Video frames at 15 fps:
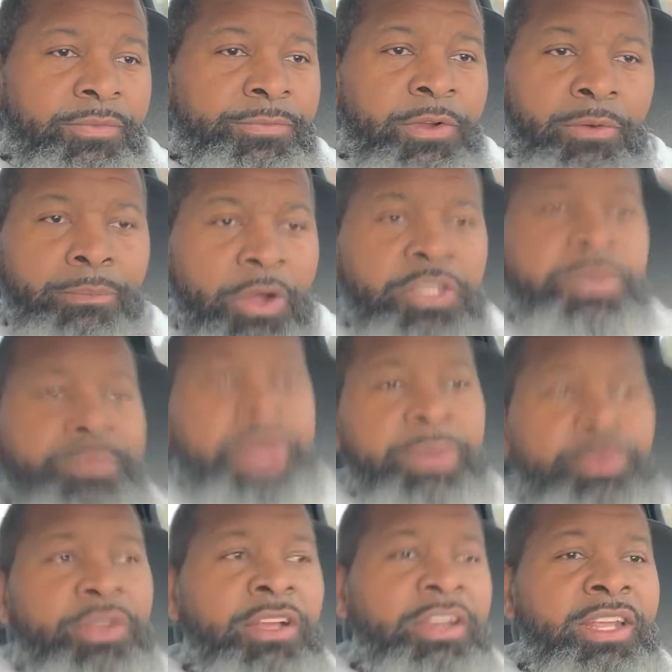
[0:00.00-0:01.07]
most
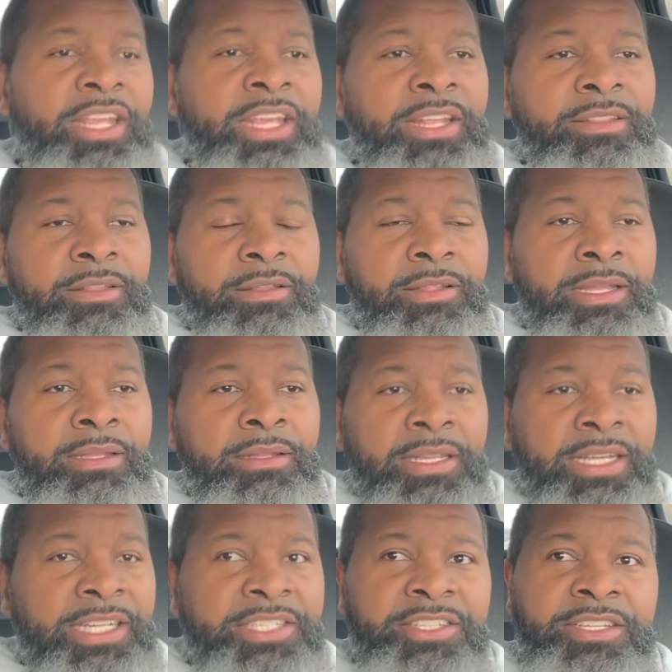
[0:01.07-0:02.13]
people are going to eat at
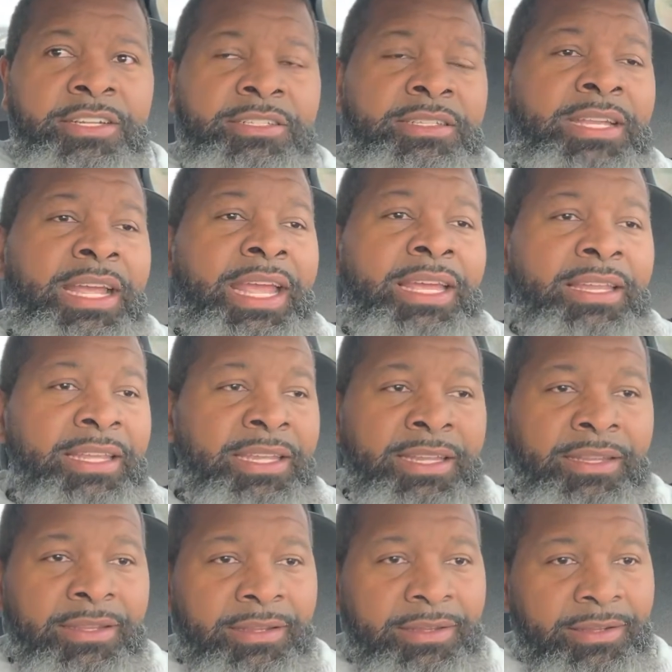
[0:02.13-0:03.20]
least their daily
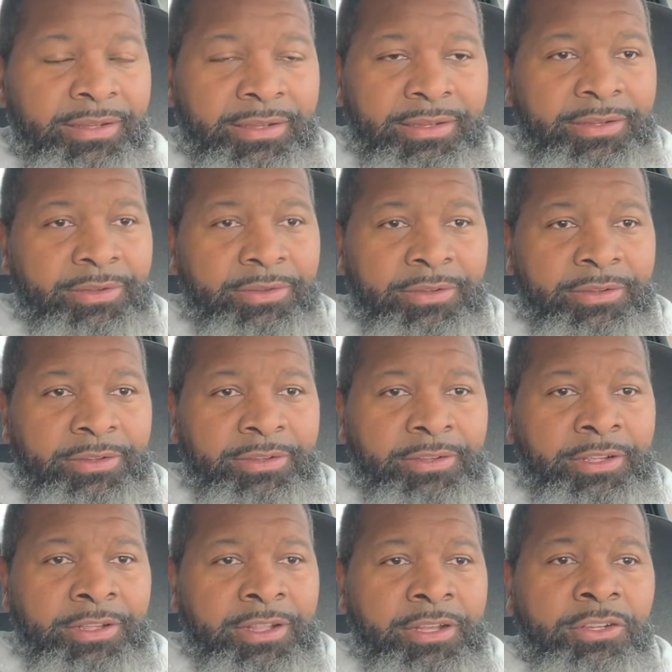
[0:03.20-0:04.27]

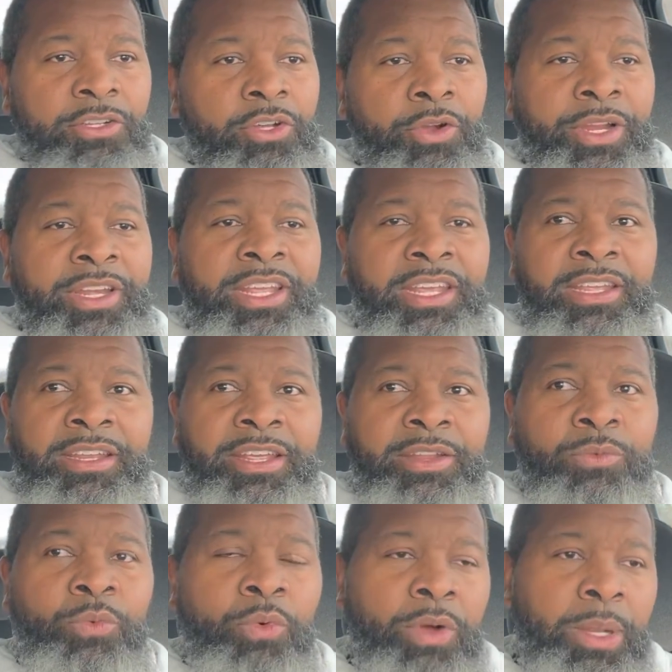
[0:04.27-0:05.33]
caloric need
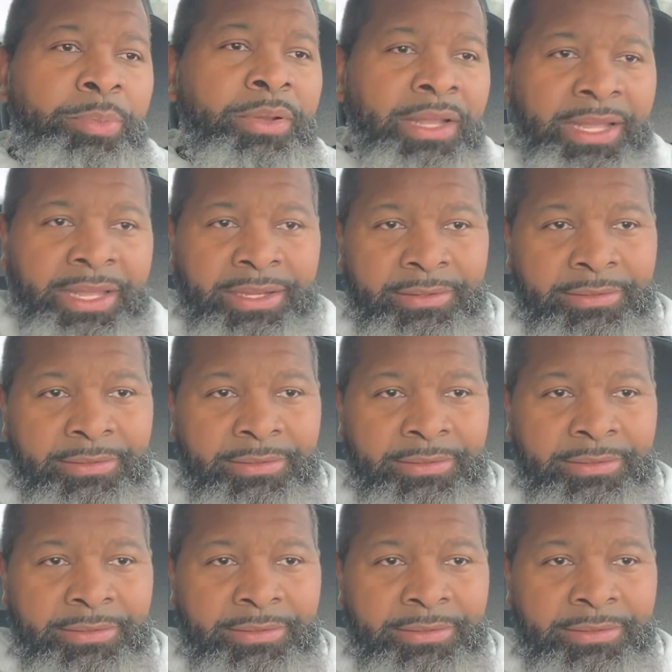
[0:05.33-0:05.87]
in one plate.